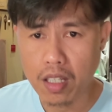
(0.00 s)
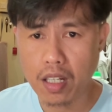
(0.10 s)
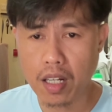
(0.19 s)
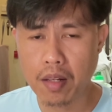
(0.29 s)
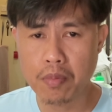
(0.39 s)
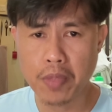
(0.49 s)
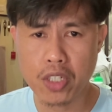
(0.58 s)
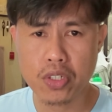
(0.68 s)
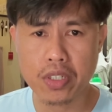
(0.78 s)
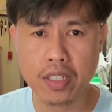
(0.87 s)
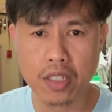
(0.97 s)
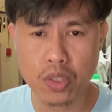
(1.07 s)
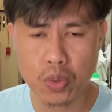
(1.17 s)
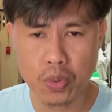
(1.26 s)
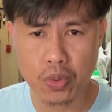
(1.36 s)
uh, make sure that
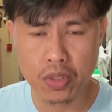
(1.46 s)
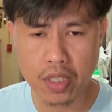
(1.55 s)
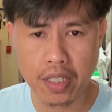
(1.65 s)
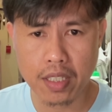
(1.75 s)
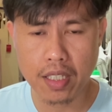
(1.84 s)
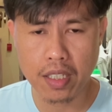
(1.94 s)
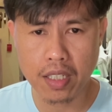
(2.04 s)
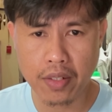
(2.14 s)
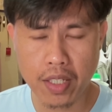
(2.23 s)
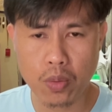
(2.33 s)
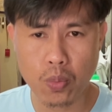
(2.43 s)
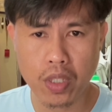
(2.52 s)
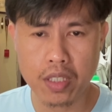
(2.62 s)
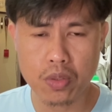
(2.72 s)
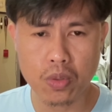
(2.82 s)
you start in the right
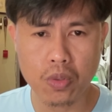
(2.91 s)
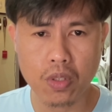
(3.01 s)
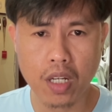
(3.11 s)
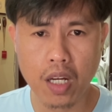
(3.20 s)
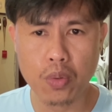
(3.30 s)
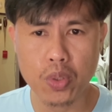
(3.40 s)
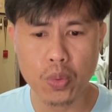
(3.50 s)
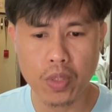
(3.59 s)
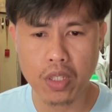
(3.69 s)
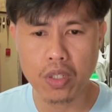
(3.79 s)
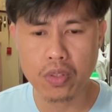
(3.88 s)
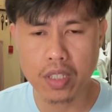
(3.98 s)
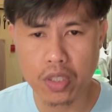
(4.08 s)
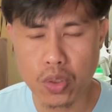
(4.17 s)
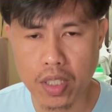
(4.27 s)
way. So how you will know
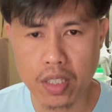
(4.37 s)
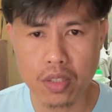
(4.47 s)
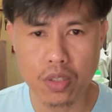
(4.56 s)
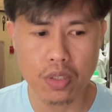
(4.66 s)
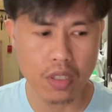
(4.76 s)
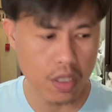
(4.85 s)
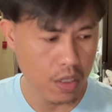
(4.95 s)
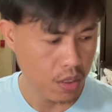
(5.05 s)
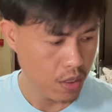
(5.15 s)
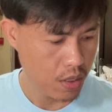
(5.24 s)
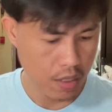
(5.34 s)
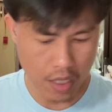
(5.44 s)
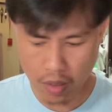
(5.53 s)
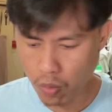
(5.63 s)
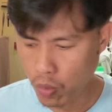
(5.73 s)
that you can
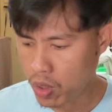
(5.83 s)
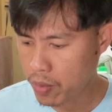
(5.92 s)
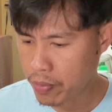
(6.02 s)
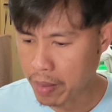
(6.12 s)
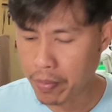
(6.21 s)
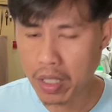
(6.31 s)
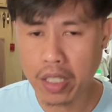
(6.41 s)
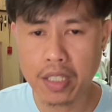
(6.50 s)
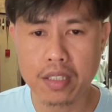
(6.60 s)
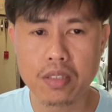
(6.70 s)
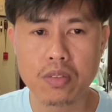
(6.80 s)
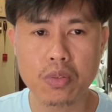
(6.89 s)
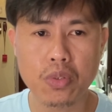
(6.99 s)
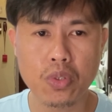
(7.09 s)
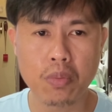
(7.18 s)
uh, walk properly?
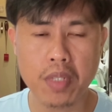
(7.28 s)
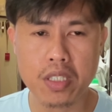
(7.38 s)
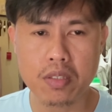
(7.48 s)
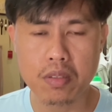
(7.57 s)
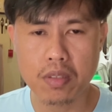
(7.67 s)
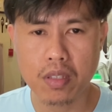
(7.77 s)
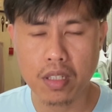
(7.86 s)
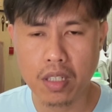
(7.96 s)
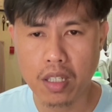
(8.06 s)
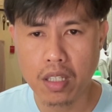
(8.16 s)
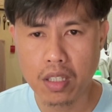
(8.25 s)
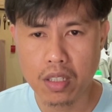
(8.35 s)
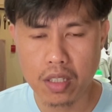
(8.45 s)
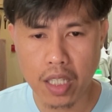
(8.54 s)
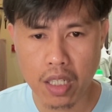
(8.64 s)
So you must
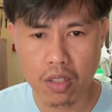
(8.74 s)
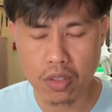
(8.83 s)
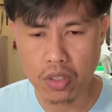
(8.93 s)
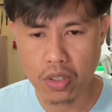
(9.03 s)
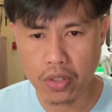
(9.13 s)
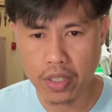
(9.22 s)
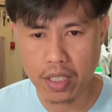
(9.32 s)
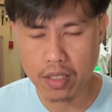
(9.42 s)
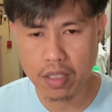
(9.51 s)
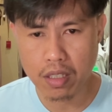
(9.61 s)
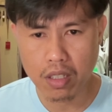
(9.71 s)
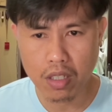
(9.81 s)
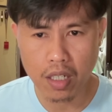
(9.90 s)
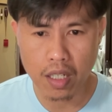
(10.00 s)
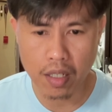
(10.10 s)
think on your
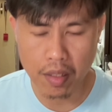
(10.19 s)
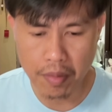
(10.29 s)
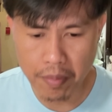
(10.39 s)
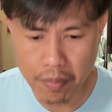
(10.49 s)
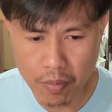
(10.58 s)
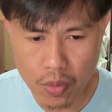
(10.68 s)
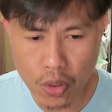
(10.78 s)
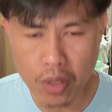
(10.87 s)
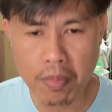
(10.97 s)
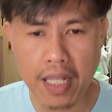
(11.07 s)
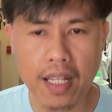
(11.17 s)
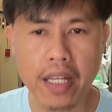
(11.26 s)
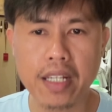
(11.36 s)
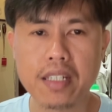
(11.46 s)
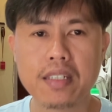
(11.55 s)
um, normal leg.